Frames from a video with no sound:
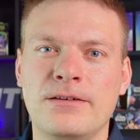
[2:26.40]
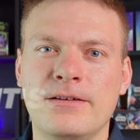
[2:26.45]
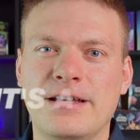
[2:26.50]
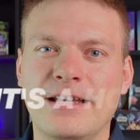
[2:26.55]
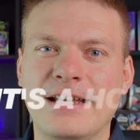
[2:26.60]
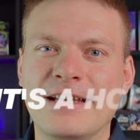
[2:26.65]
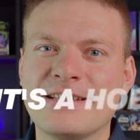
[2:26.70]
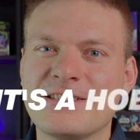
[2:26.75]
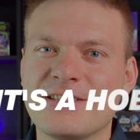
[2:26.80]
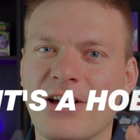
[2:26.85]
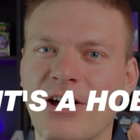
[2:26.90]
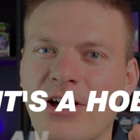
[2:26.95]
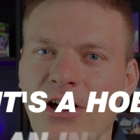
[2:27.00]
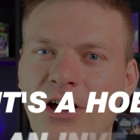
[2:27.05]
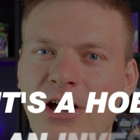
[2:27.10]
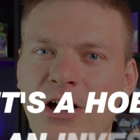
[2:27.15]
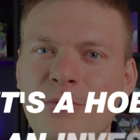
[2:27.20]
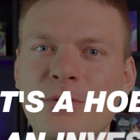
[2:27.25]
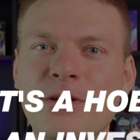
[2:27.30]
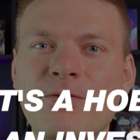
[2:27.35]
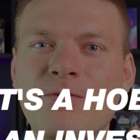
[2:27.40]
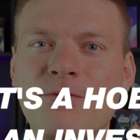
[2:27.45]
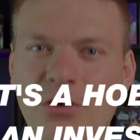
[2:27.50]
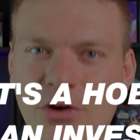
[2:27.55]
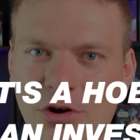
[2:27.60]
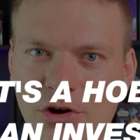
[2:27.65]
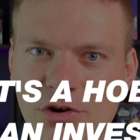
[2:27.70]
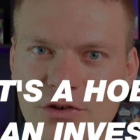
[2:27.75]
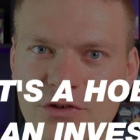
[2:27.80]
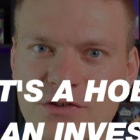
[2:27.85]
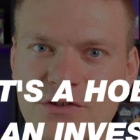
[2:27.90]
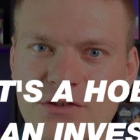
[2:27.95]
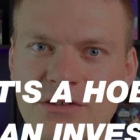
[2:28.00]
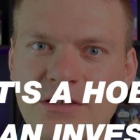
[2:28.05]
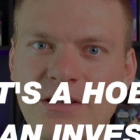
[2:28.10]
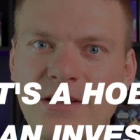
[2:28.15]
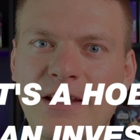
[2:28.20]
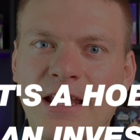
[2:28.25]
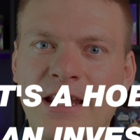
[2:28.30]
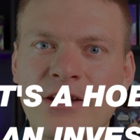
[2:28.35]
It's a hobby first
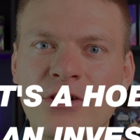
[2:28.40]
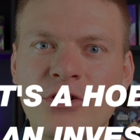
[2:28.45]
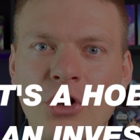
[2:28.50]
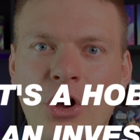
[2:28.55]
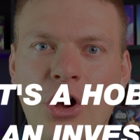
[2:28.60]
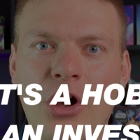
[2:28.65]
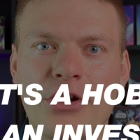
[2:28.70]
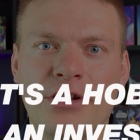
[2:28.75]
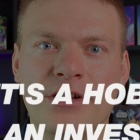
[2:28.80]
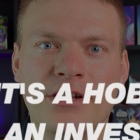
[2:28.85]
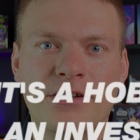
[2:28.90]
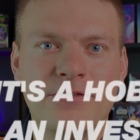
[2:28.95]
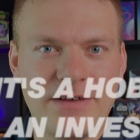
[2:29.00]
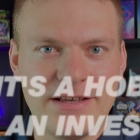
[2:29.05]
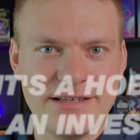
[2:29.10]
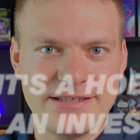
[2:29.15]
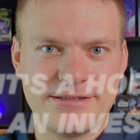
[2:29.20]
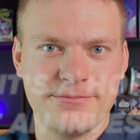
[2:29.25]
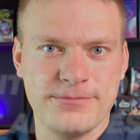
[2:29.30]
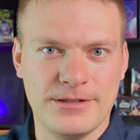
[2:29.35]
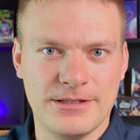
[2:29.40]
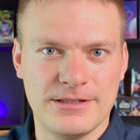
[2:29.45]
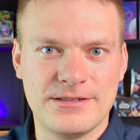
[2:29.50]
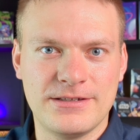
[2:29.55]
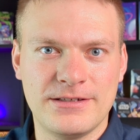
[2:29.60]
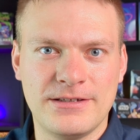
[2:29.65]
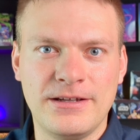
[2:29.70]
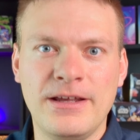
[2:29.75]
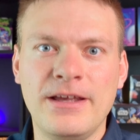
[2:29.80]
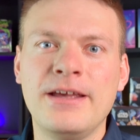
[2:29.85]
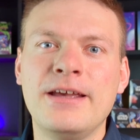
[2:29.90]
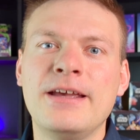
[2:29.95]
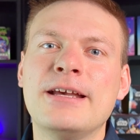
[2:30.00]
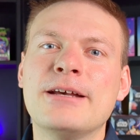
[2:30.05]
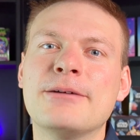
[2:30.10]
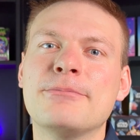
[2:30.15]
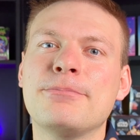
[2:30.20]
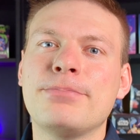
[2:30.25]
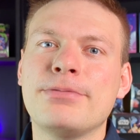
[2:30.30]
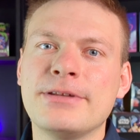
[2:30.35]
and not an investment.
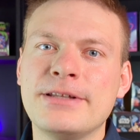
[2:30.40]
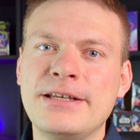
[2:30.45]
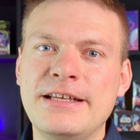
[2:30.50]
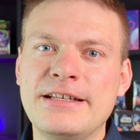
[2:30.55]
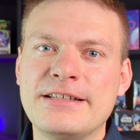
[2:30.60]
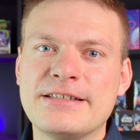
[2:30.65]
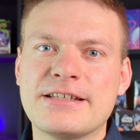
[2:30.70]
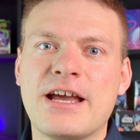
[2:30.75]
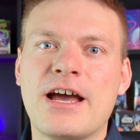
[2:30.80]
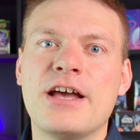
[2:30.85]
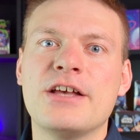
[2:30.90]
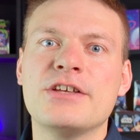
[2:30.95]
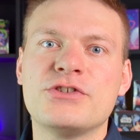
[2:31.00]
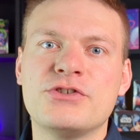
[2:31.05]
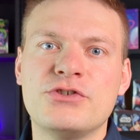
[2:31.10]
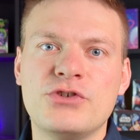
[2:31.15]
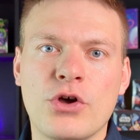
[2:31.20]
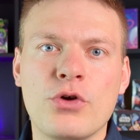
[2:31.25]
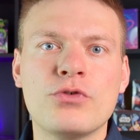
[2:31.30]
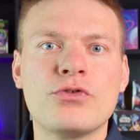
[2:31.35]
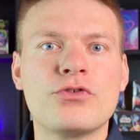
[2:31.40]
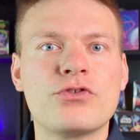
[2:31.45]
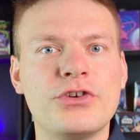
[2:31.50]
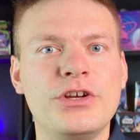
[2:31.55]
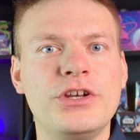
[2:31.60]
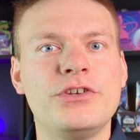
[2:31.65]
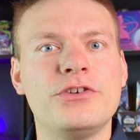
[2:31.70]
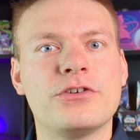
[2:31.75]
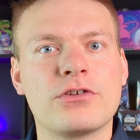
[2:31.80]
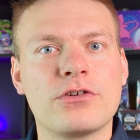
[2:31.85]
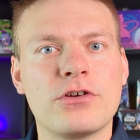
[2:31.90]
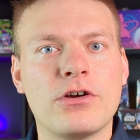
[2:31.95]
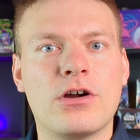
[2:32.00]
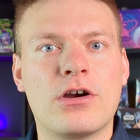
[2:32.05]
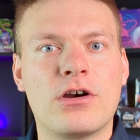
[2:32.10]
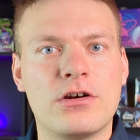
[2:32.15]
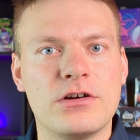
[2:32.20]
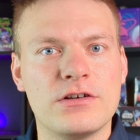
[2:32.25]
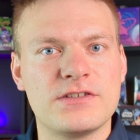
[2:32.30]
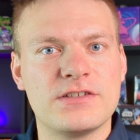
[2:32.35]
Please guys, don't treat your
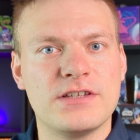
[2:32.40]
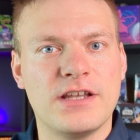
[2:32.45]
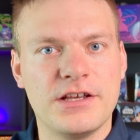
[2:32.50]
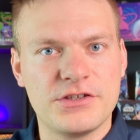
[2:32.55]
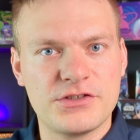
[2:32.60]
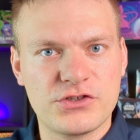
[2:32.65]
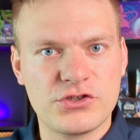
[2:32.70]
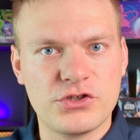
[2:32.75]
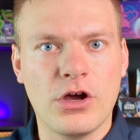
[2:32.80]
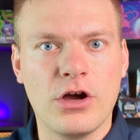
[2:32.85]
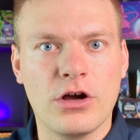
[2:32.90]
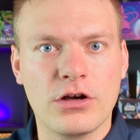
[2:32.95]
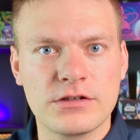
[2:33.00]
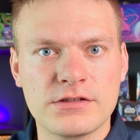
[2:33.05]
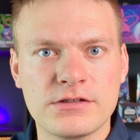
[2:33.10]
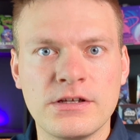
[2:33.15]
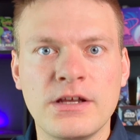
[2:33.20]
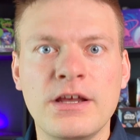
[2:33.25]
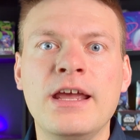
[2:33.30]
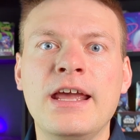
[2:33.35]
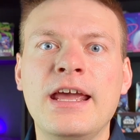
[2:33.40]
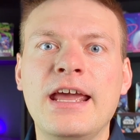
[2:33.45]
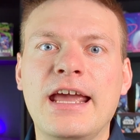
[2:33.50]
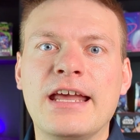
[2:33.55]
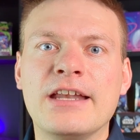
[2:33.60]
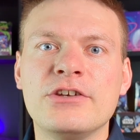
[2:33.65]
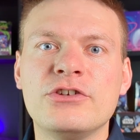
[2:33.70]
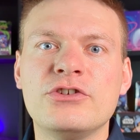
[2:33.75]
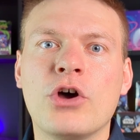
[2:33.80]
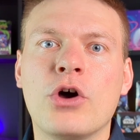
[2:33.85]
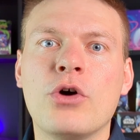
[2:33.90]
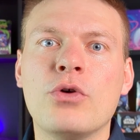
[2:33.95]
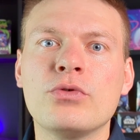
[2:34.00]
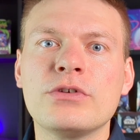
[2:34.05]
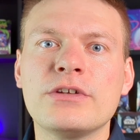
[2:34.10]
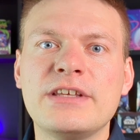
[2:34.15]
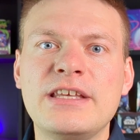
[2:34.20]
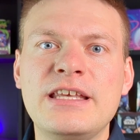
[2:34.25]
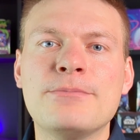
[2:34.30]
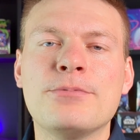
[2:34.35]
cards like stocks, and
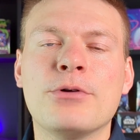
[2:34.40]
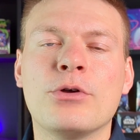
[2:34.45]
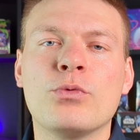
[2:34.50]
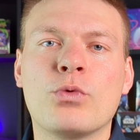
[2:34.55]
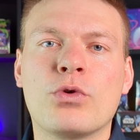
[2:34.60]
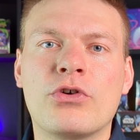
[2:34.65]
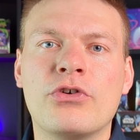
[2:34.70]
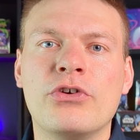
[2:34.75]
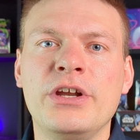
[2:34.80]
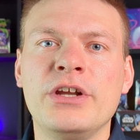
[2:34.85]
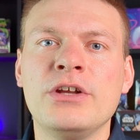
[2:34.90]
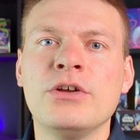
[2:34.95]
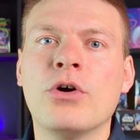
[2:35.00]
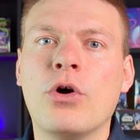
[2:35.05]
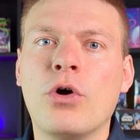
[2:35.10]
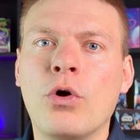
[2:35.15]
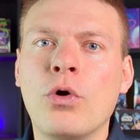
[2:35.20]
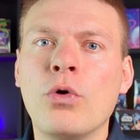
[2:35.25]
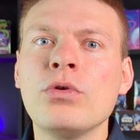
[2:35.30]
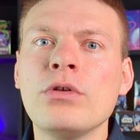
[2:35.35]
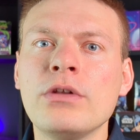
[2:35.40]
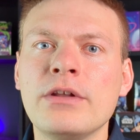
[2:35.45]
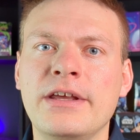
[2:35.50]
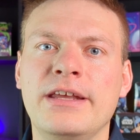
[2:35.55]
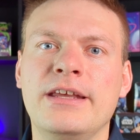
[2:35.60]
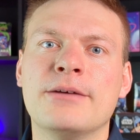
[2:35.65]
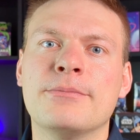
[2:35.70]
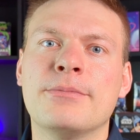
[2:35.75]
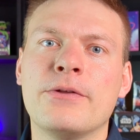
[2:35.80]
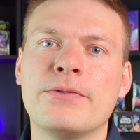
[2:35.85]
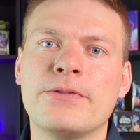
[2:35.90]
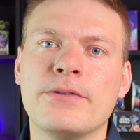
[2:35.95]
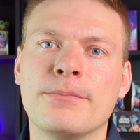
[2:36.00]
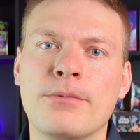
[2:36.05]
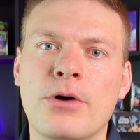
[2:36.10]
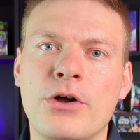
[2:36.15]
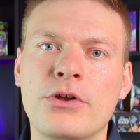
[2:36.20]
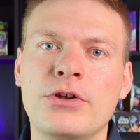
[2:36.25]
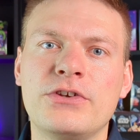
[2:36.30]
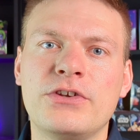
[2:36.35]
don't keep on worrying only about the
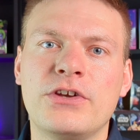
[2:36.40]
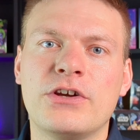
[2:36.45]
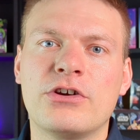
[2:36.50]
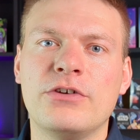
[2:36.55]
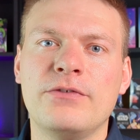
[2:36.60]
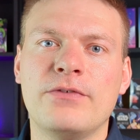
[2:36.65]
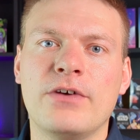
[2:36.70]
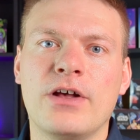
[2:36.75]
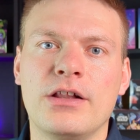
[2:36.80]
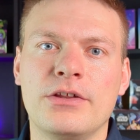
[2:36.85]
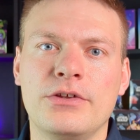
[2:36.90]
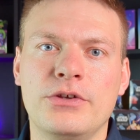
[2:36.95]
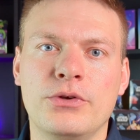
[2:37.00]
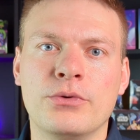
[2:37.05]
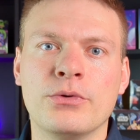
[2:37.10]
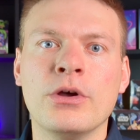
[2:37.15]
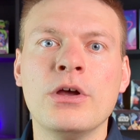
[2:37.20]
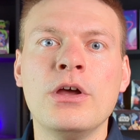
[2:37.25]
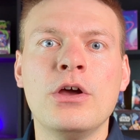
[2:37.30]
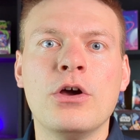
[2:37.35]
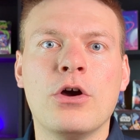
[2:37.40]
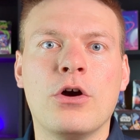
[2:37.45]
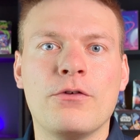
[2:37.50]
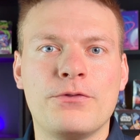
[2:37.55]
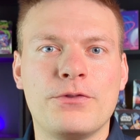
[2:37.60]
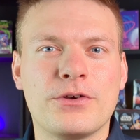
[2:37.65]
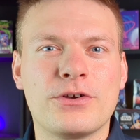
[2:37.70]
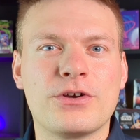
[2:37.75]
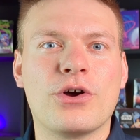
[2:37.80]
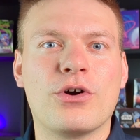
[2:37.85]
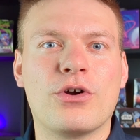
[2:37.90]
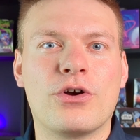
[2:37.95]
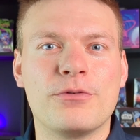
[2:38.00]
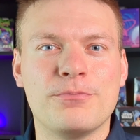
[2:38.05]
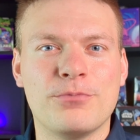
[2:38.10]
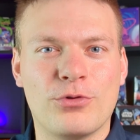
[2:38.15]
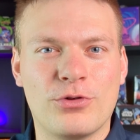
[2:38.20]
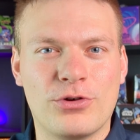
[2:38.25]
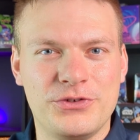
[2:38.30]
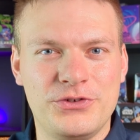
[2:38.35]
monetary value of the
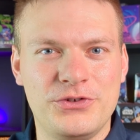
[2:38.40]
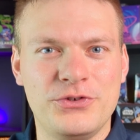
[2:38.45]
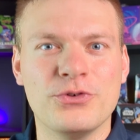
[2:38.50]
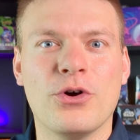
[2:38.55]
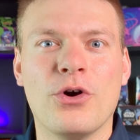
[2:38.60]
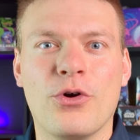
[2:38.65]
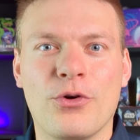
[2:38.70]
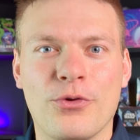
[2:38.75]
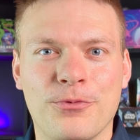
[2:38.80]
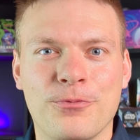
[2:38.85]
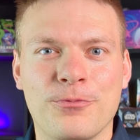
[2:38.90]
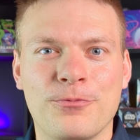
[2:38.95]
cardboard you own.